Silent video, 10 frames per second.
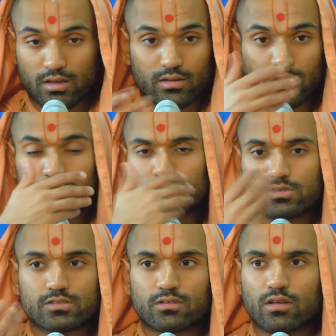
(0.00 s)
in
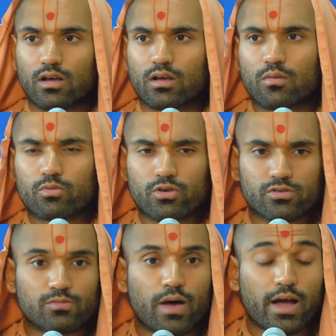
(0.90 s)
just a couple years
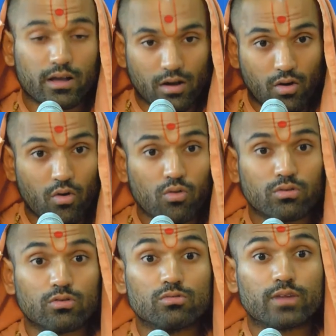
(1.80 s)
back, a whole
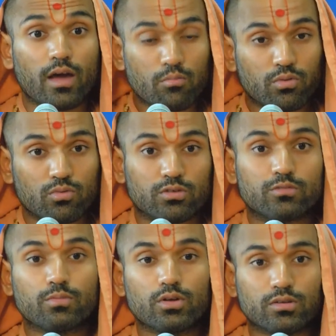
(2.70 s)
new temple was
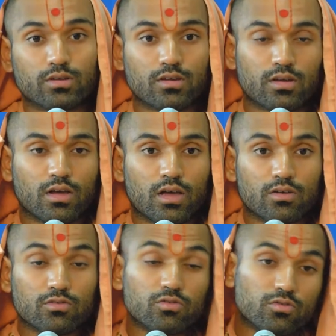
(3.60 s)
built
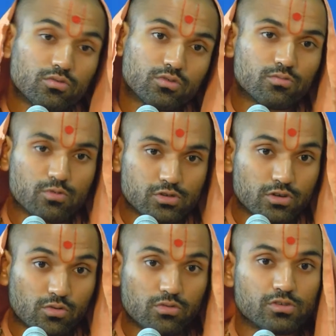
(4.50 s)
due to Puja
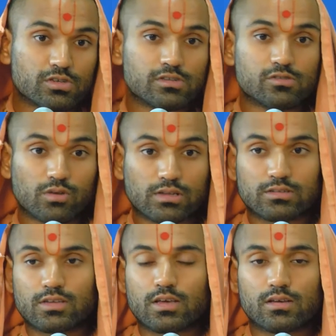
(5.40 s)
Guruji's, you can
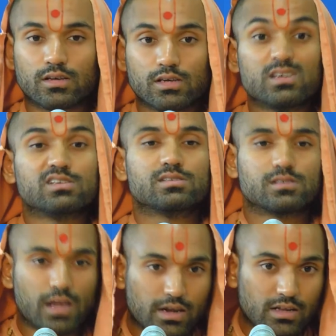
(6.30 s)
say,
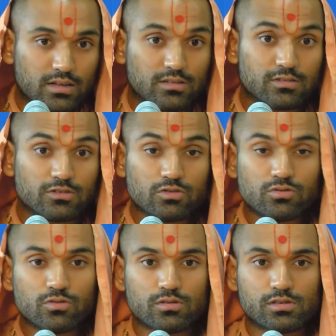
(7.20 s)
steadiness, due to
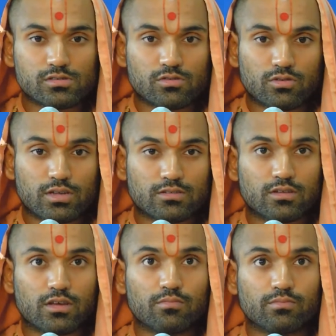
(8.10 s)
his, you can
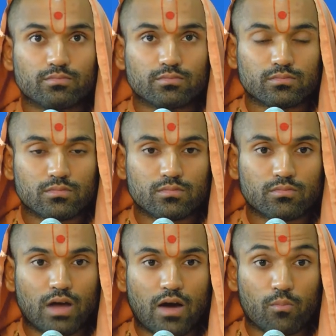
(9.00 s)
say,
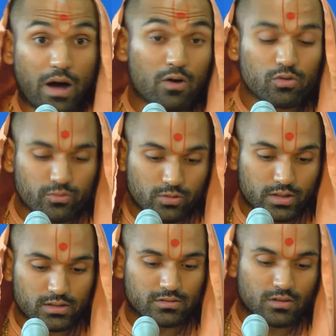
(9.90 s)
how powerful he
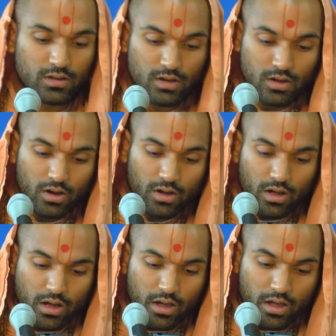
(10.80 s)
is.
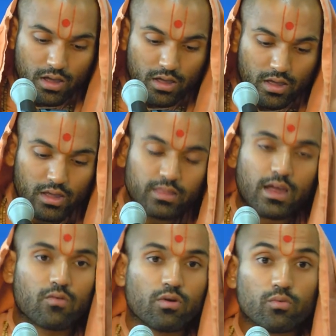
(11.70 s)
In
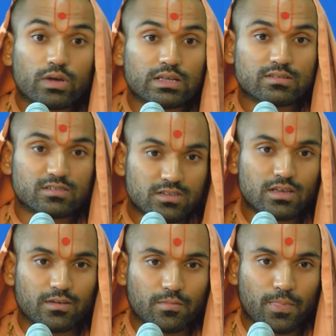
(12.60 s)
that way, we can
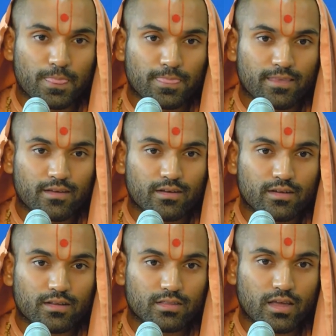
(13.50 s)
see
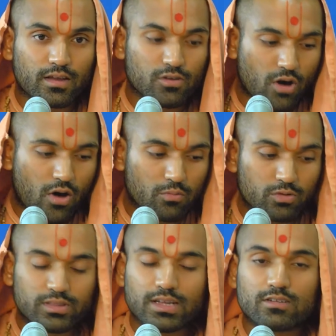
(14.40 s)
that you know how
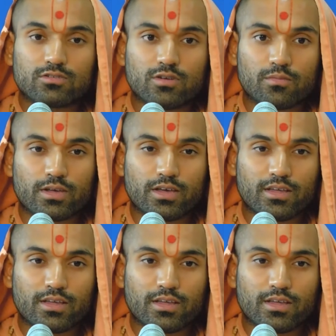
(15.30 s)
Muktan Swami